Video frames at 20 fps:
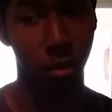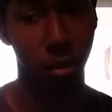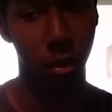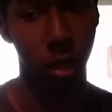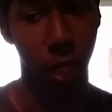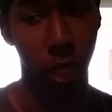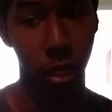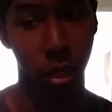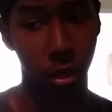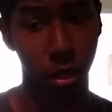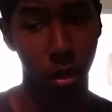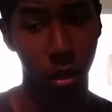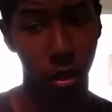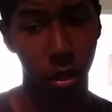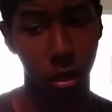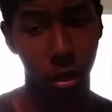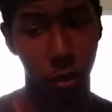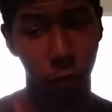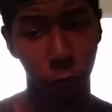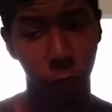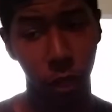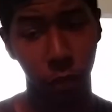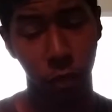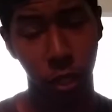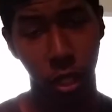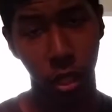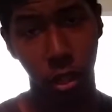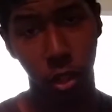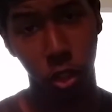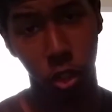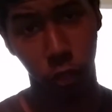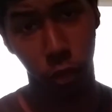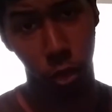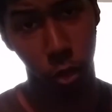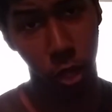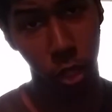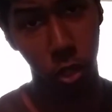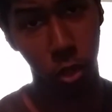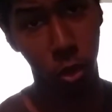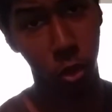like, the 1500
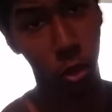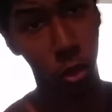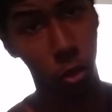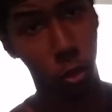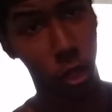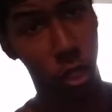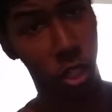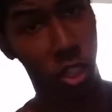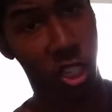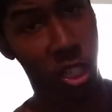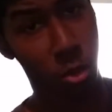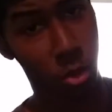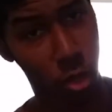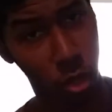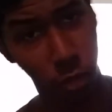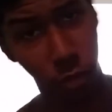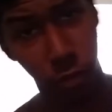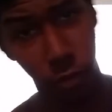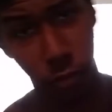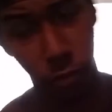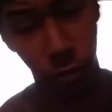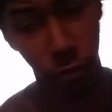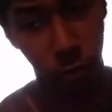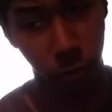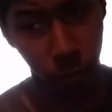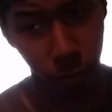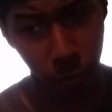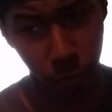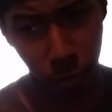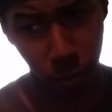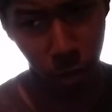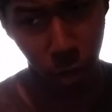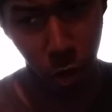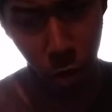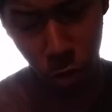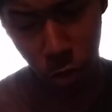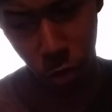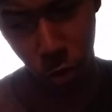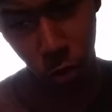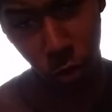threshold, with the exception of
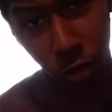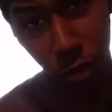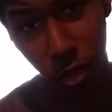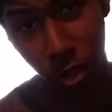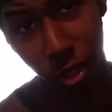Arsenal.